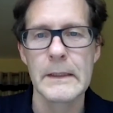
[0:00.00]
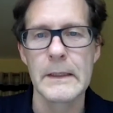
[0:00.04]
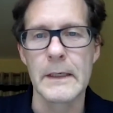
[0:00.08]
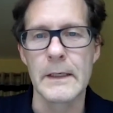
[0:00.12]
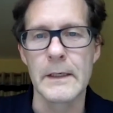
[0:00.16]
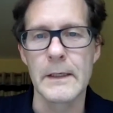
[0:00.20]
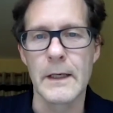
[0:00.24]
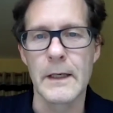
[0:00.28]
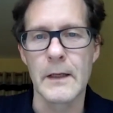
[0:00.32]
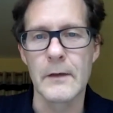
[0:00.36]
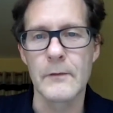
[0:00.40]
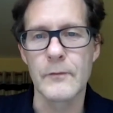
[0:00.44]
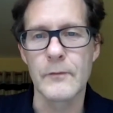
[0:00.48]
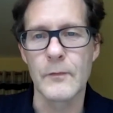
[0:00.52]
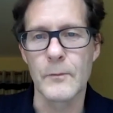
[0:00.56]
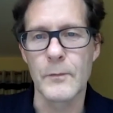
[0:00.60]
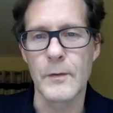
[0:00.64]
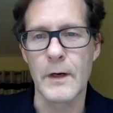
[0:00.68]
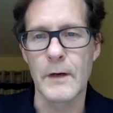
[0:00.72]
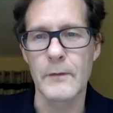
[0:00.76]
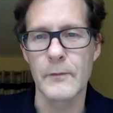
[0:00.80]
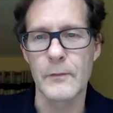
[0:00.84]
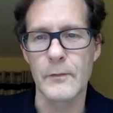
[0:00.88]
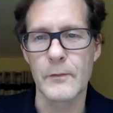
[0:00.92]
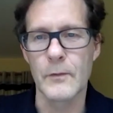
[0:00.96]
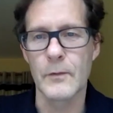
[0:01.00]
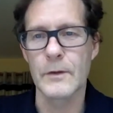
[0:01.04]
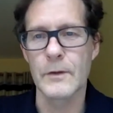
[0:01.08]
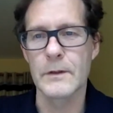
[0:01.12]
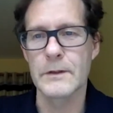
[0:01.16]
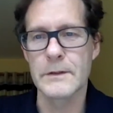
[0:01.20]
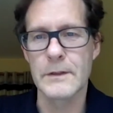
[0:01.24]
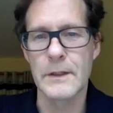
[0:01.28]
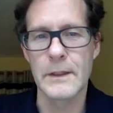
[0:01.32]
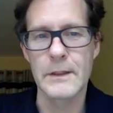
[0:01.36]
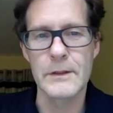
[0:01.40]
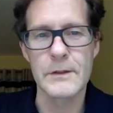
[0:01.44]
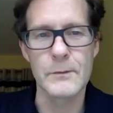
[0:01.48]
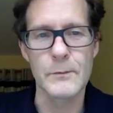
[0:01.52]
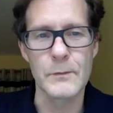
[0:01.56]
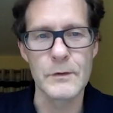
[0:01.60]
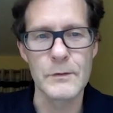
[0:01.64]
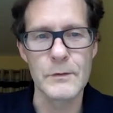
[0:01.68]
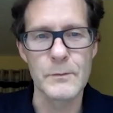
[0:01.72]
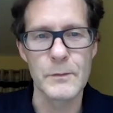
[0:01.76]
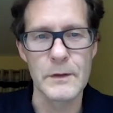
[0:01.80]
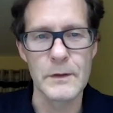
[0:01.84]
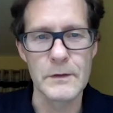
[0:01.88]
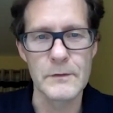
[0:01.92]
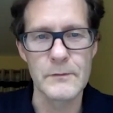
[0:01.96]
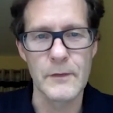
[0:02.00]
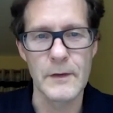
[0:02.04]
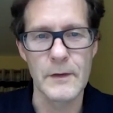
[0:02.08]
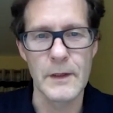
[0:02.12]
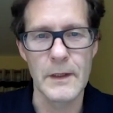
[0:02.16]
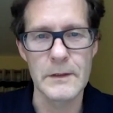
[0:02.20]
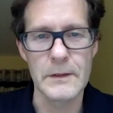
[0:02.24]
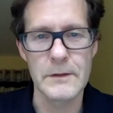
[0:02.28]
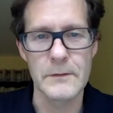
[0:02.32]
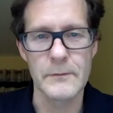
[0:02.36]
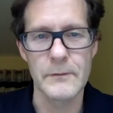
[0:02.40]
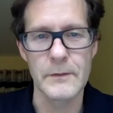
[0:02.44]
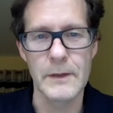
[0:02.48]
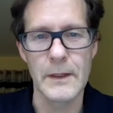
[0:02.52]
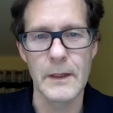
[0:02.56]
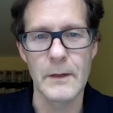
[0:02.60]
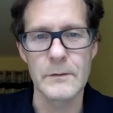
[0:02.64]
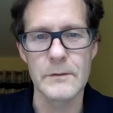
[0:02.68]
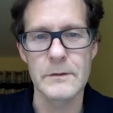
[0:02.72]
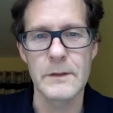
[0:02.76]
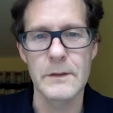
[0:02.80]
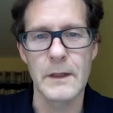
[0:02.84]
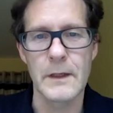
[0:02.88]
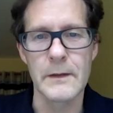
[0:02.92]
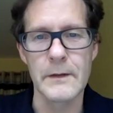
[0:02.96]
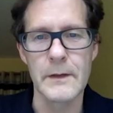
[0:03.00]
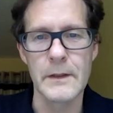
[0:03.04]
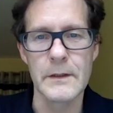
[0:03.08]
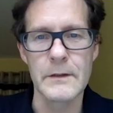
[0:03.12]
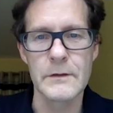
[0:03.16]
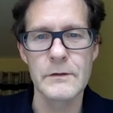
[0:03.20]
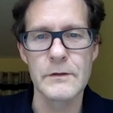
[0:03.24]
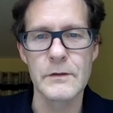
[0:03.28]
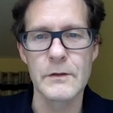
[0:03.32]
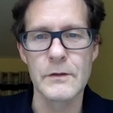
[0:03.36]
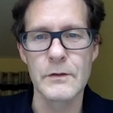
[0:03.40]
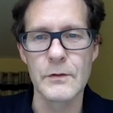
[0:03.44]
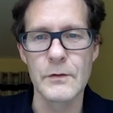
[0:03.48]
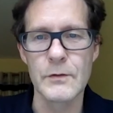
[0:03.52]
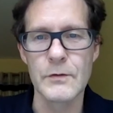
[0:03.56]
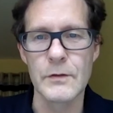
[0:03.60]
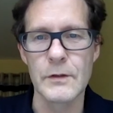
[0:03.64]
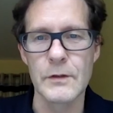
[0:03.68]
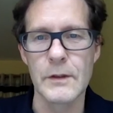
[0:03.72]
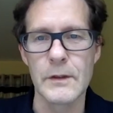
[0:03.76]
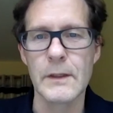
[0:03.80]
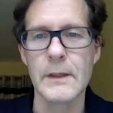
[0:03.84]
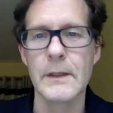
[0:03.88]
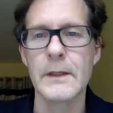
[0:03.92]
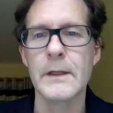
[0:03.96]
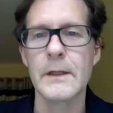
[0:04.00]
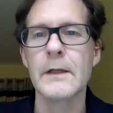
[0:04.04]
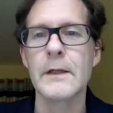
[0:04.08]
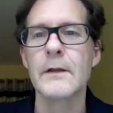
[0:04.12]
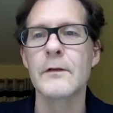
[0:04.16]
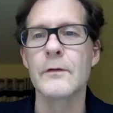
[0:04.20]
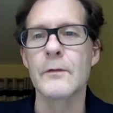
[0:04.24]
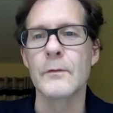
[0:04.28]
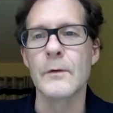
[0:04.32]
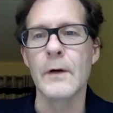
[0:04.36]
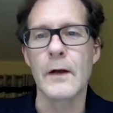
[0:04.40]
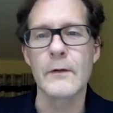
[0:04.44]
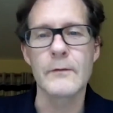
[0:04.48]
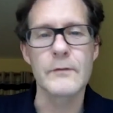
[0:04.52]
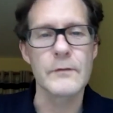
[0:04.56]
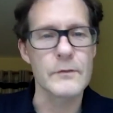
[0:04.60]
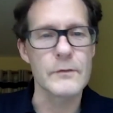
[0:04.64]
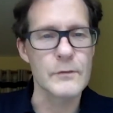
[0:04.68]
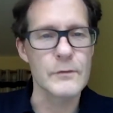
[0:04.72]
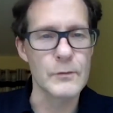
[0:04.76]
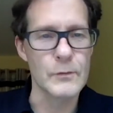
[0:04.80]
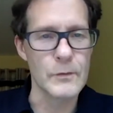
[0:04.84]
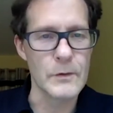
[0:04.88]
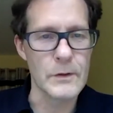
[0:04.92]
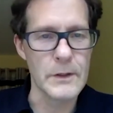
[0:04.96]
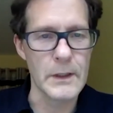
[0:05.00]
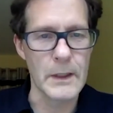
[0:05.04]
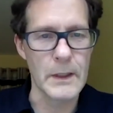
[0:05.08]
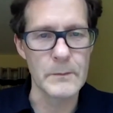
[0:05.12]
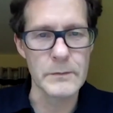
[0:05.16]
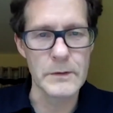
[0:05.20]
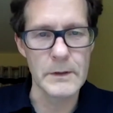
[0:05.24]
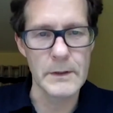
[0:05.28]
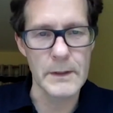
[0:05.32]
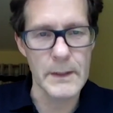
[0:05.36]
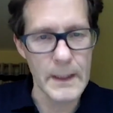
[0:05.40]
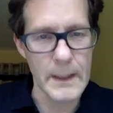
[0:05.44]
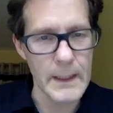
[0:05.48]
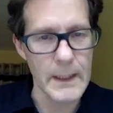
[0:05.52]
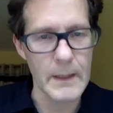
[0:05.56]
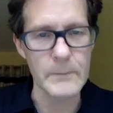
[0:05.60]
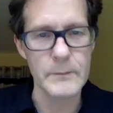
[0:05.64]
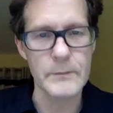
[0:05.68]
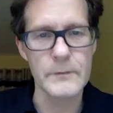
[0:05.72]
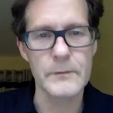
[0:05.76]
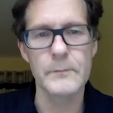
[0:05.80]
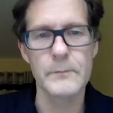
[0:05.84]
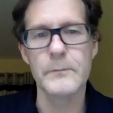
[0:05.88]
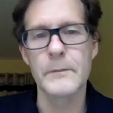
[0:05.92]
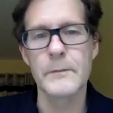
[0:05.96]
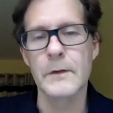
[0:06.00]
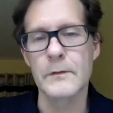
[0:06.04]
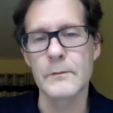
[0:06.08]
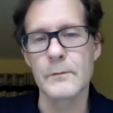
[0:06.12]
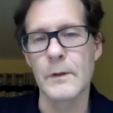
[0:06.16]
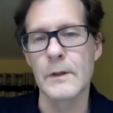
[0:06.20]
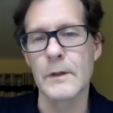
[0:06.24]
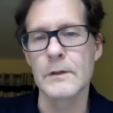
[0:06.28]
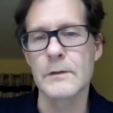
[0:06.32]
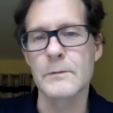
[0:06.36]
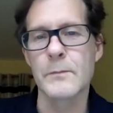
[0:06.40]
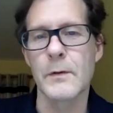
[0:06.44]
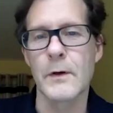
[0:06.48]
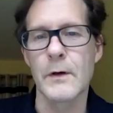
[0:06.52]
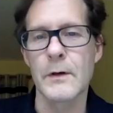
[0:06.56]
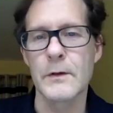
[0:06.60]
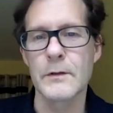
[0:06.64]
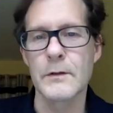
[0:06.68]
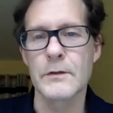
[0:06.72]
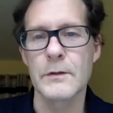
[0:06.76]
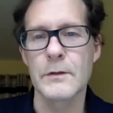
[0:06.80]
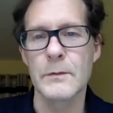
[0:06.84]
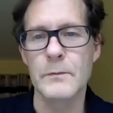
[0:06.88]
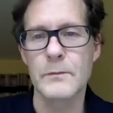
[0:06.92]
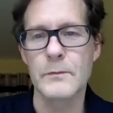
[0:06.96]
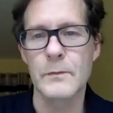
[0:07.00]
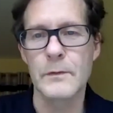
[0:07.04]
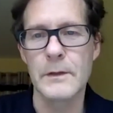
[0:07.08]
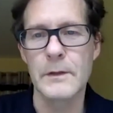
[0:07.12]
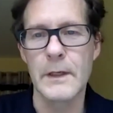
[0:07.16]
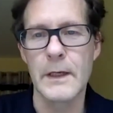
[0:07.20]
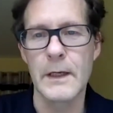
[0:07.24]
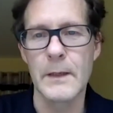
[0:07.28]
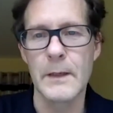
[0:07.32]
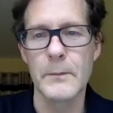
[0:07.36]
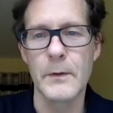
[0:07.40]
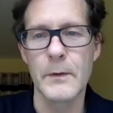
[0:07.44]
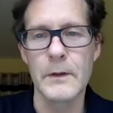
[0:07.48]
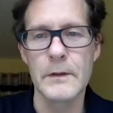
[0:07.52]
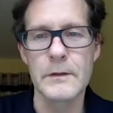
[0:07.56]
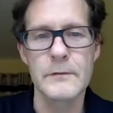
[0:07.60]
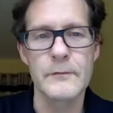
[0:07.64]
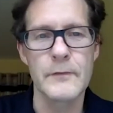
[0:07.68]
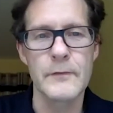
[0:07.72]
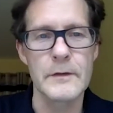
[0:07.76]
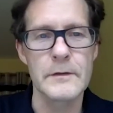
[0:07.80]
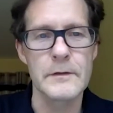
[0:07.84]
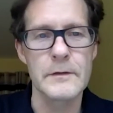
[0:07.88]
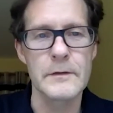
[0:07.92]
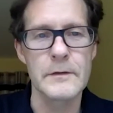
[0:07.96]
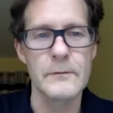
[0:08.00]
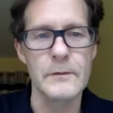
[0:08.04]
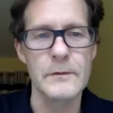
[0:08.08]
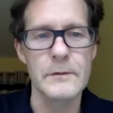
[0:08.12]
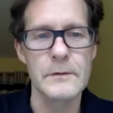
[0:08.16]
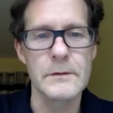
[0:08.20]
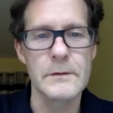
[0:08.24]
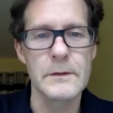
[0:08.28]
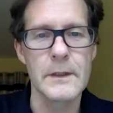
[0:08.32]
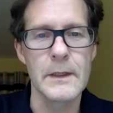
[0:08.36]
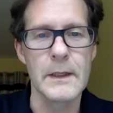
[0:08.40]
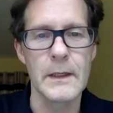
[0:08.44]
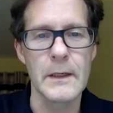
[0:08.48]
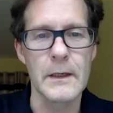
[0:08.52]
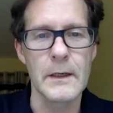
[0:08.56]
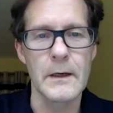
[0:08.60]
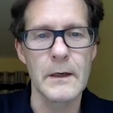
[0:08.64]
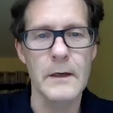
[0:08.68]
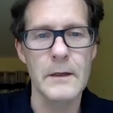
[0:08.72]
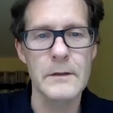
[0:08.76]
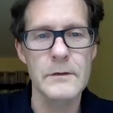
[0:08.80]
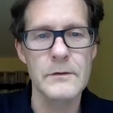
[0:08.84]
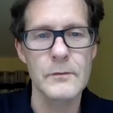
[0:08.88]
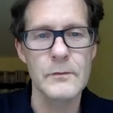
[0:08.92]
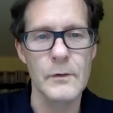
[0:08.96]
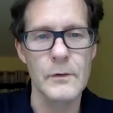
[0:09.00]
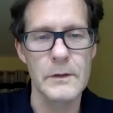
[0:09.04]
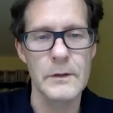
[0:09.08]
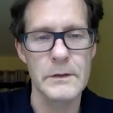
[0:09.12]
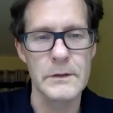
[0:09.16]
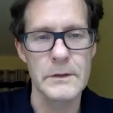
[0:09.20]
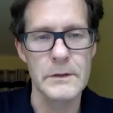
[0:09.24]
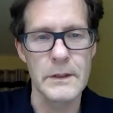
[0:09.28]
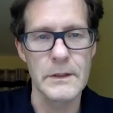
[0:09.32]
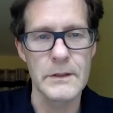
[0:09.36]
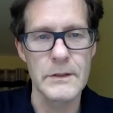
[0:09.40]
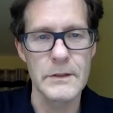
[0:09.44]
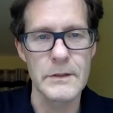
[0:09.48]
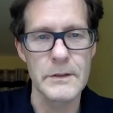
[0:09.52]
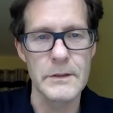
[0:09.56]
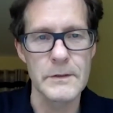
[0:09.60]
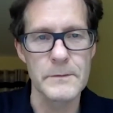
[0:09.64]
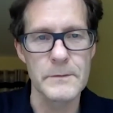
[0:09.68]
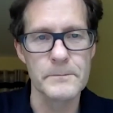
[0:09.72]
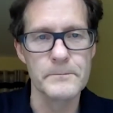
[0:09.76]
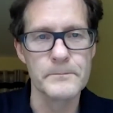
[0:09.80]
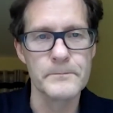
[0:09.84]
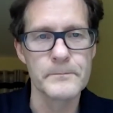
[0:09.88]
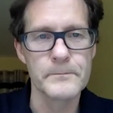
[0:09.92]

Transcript: a not-for-profit organization which brings philosophy outside the institution through after-school clubs and camps, as well as partnerships with libraries, festivals, and arts organizations.